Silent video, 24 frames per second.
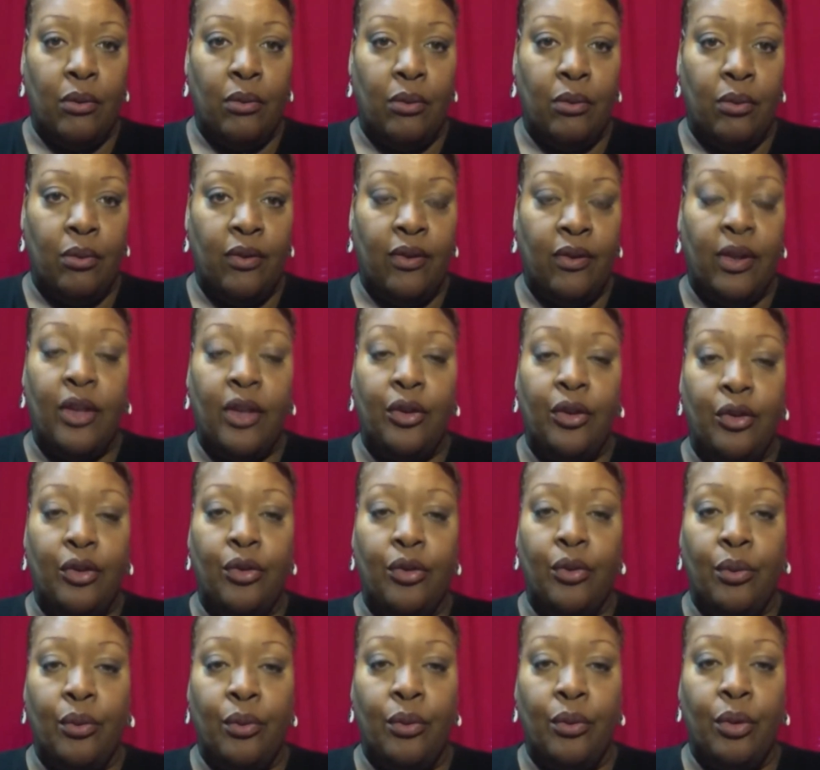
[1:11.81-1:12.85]
sees
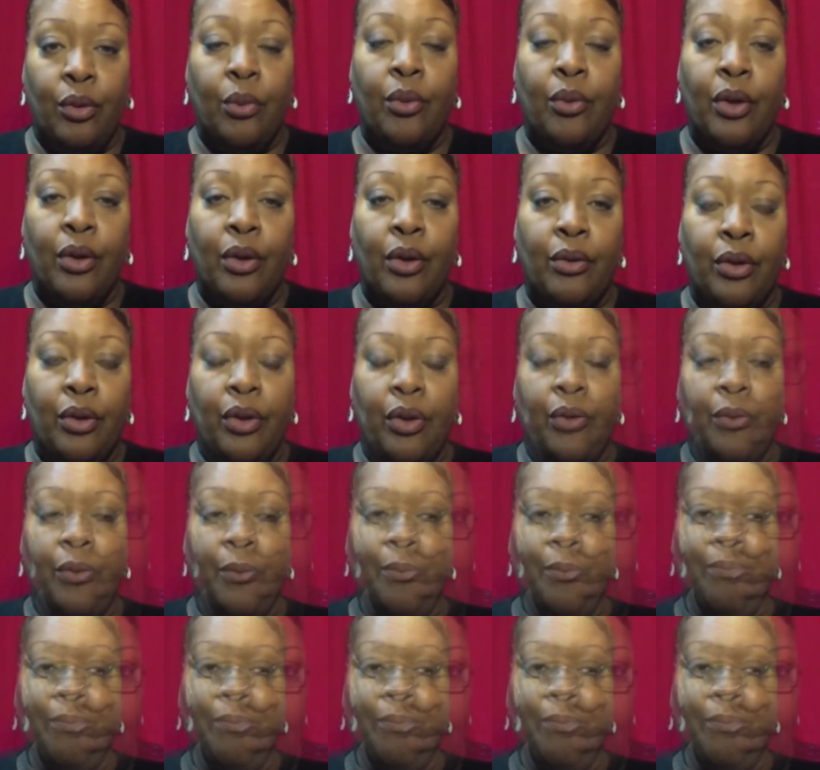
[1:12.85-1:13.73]
the real you.